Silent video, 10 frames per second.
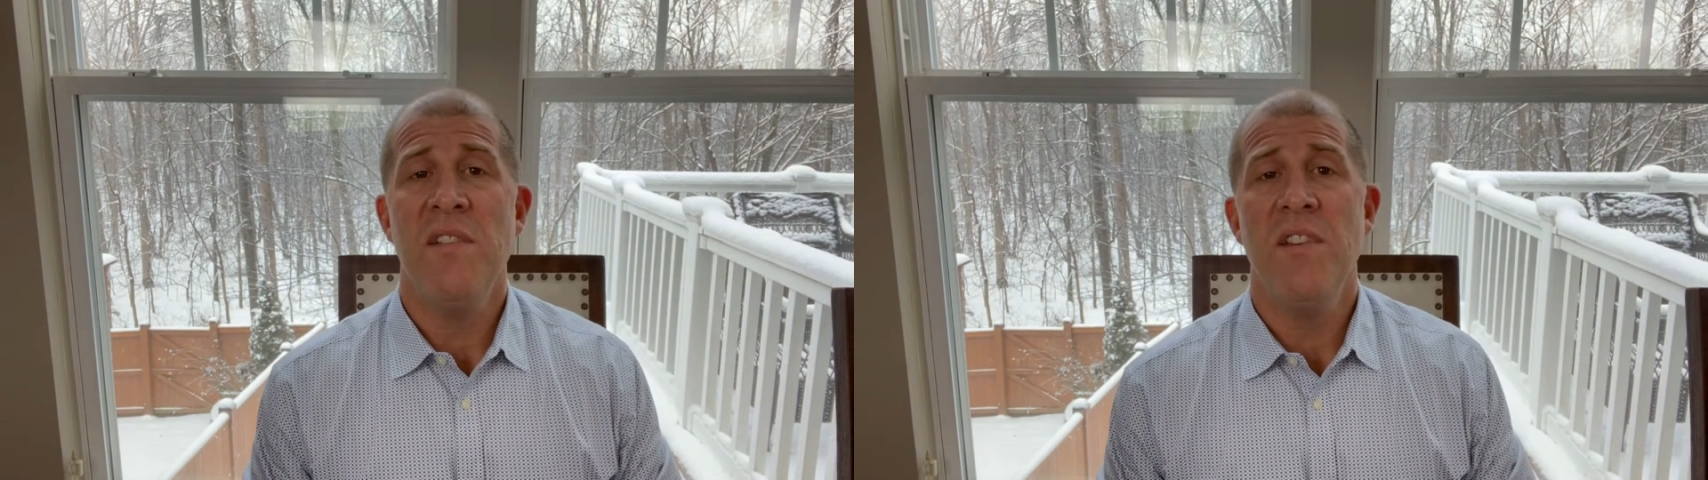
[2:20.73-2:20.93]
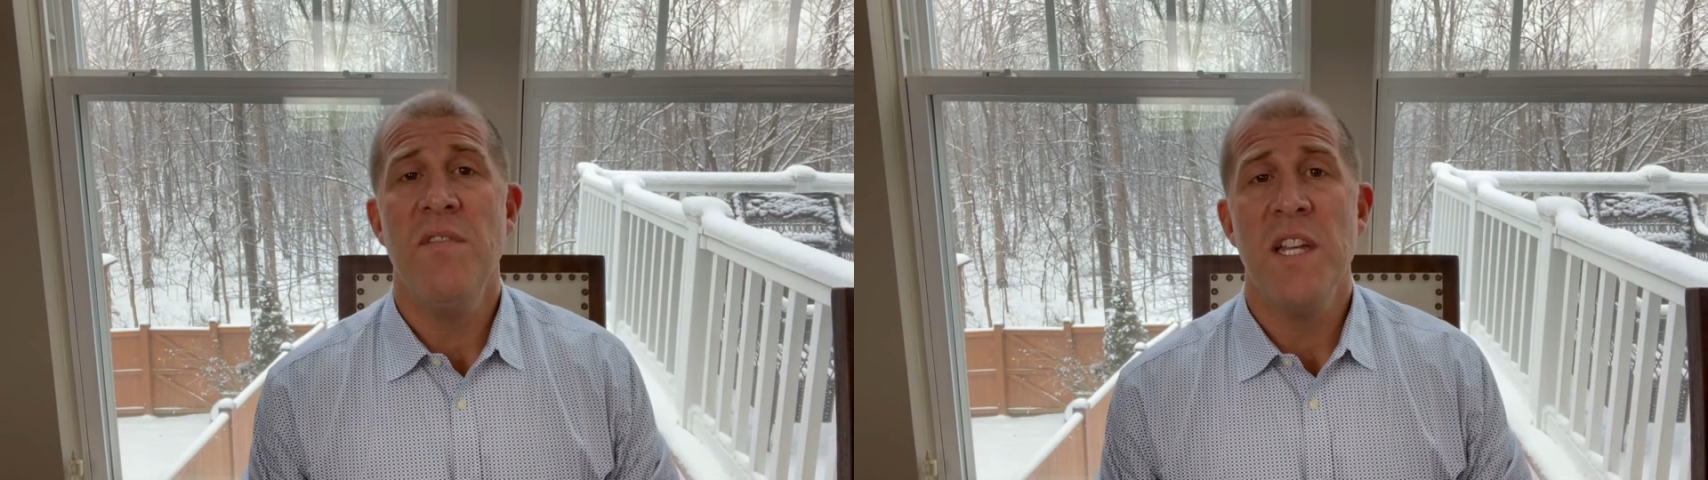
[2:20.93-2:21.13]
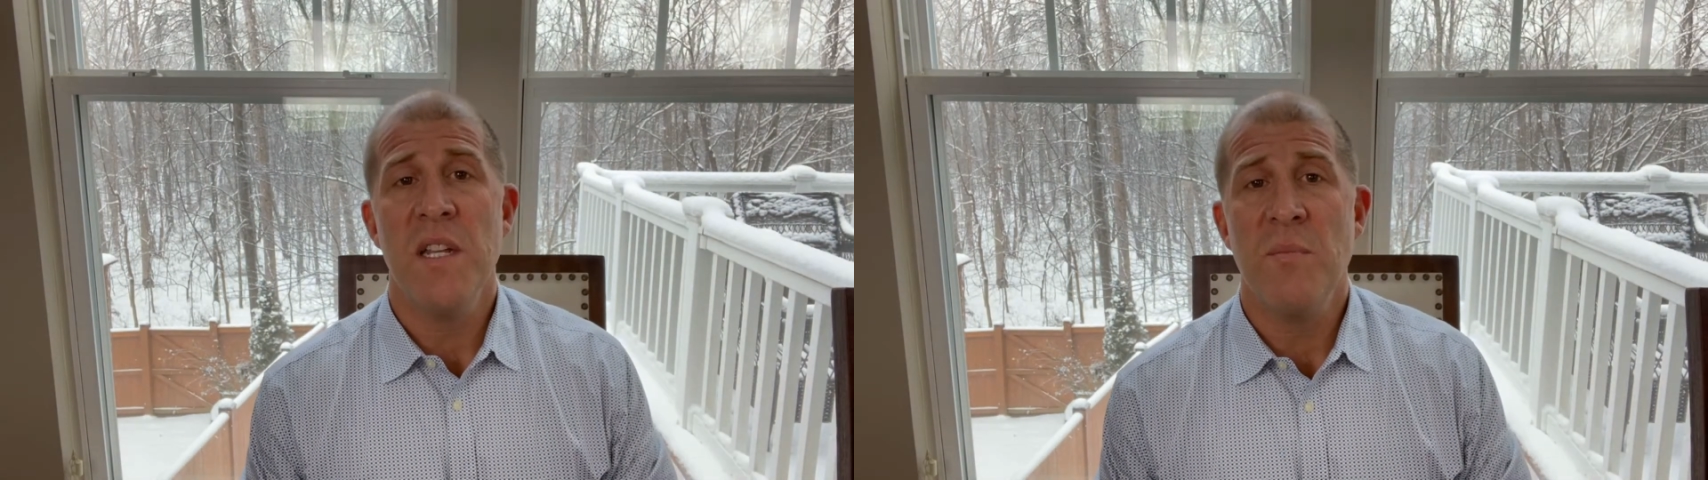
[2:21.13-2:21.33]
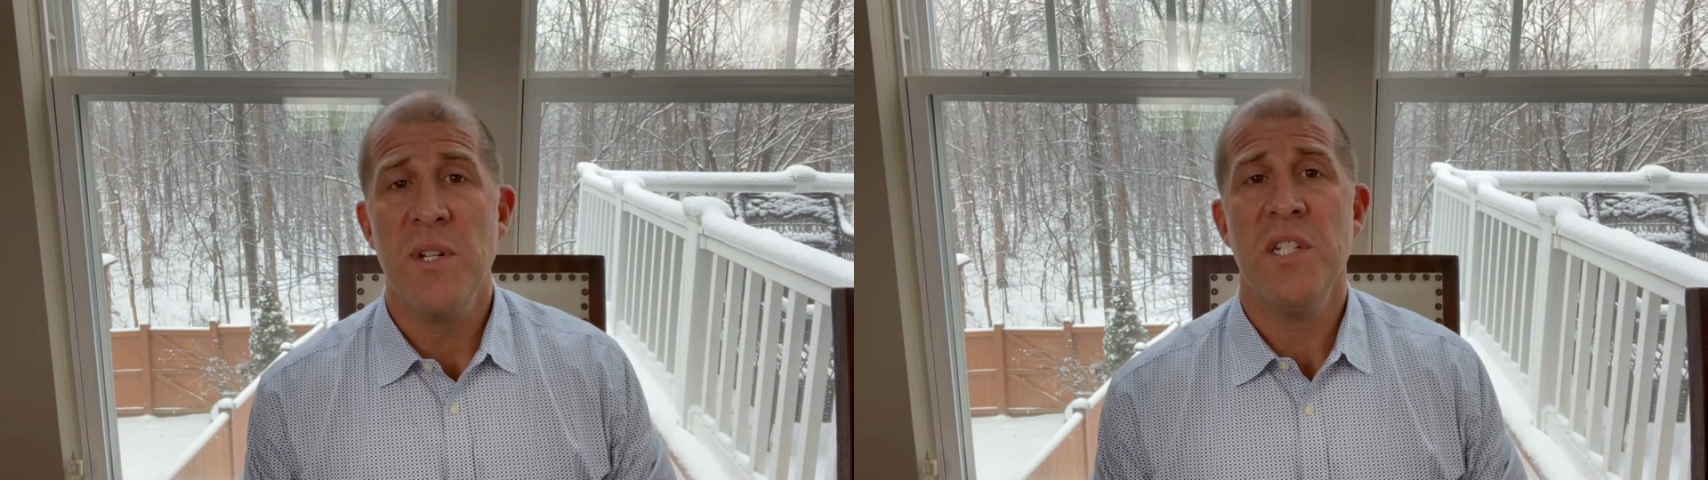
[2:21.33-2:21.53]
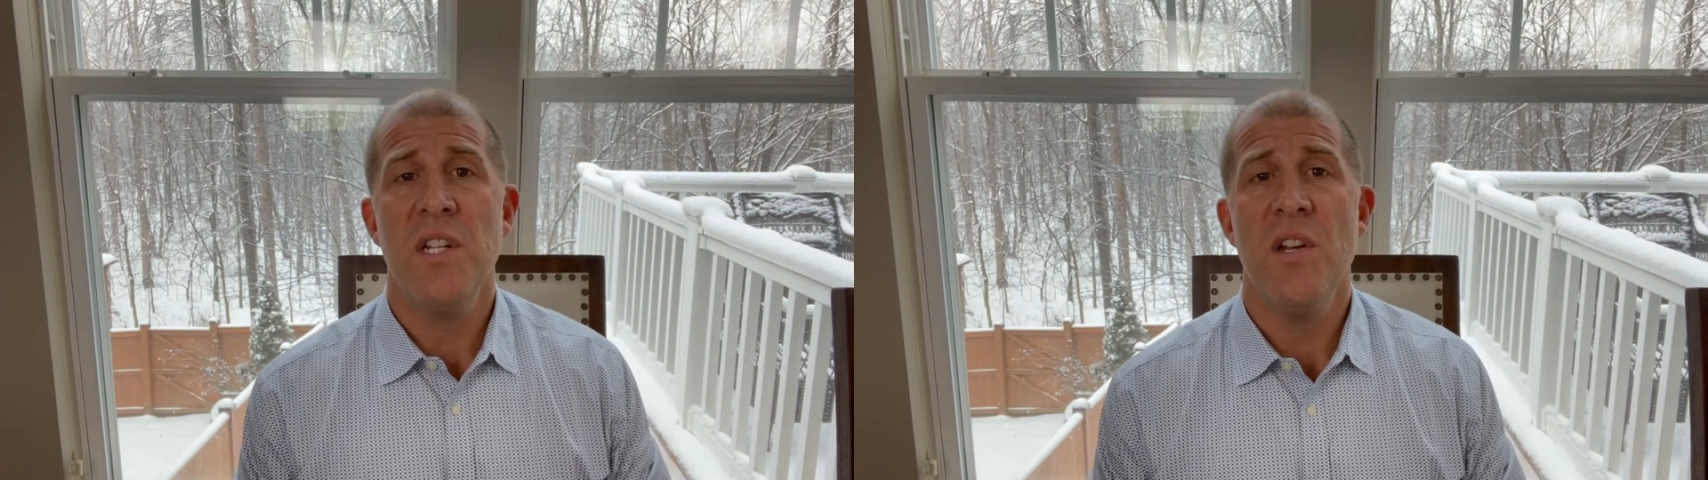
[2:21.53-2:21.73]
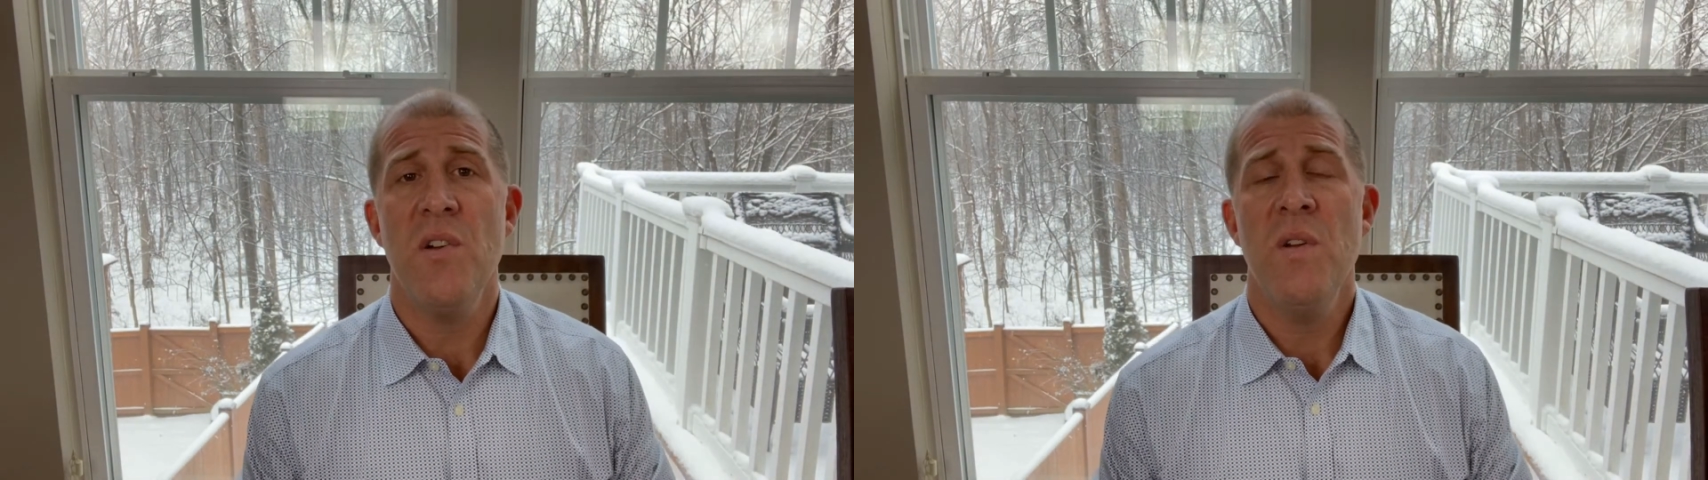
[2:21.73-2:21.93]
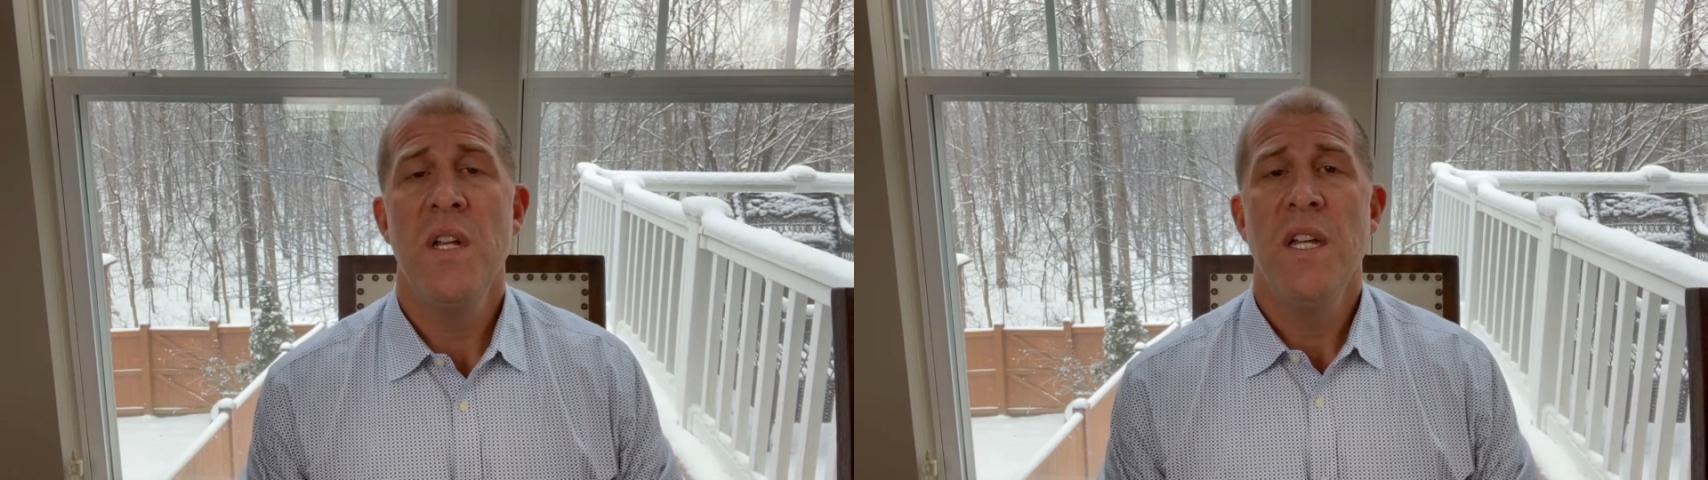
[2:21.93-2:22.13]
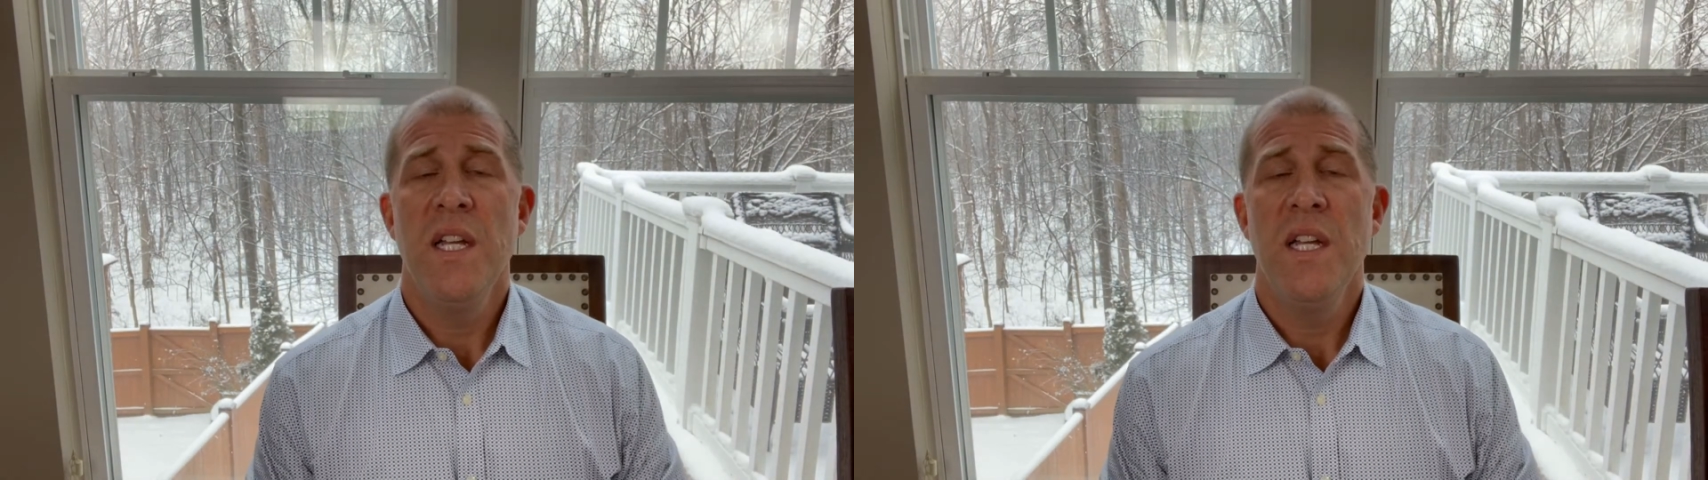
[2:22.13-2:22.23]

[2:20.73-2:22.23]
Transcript: of living in Bristow